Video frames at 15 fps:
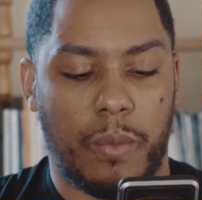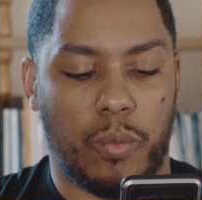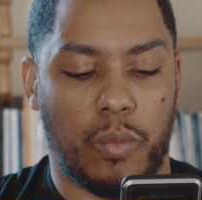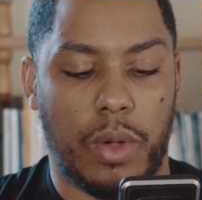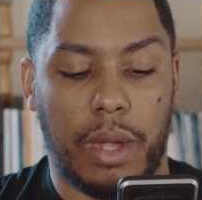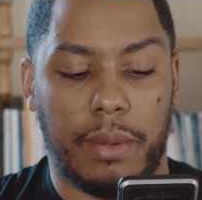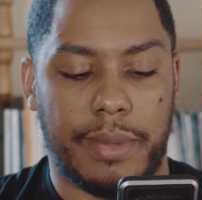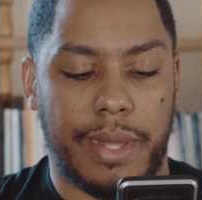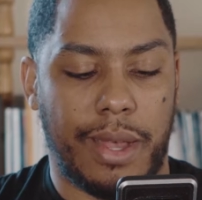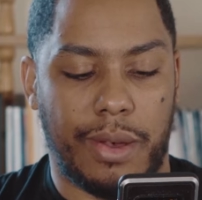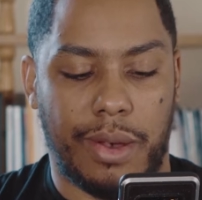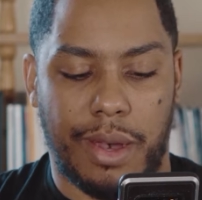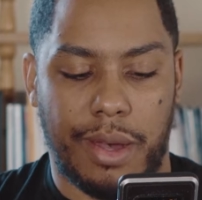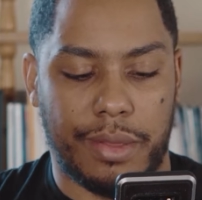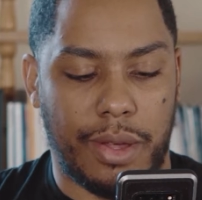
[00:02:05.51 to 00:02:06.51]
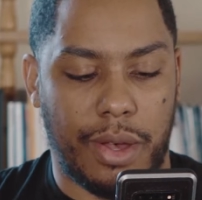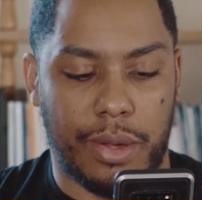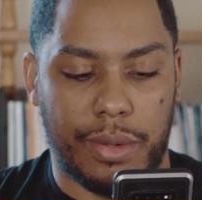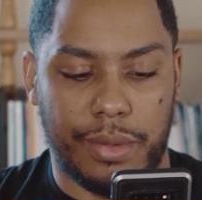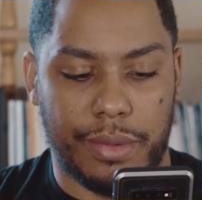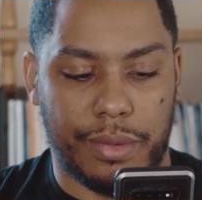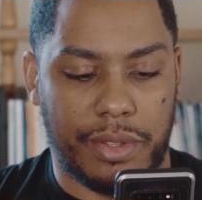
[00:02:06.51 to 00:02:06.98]
rub down all the
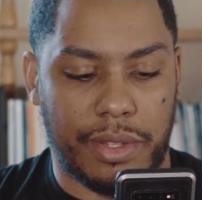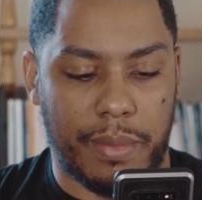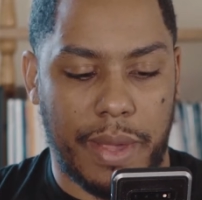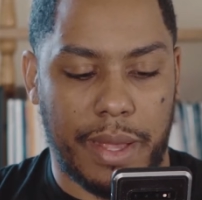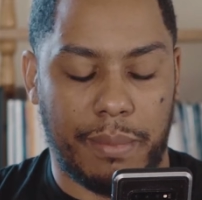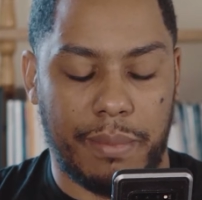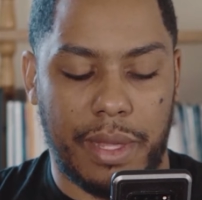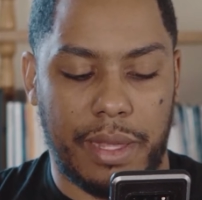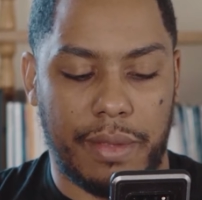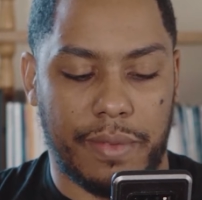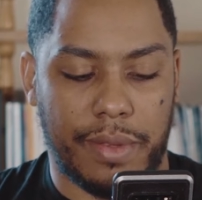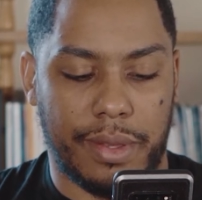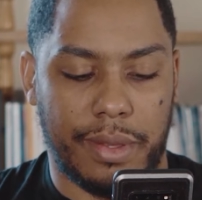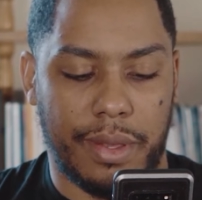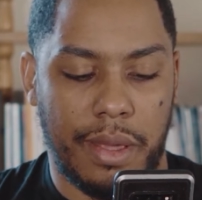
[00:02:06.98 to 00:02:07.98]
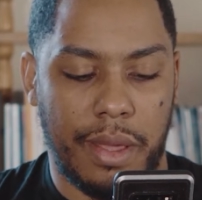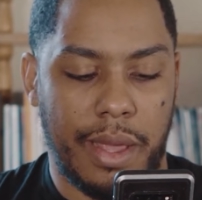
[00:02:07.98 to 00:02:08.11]
holes to make them even,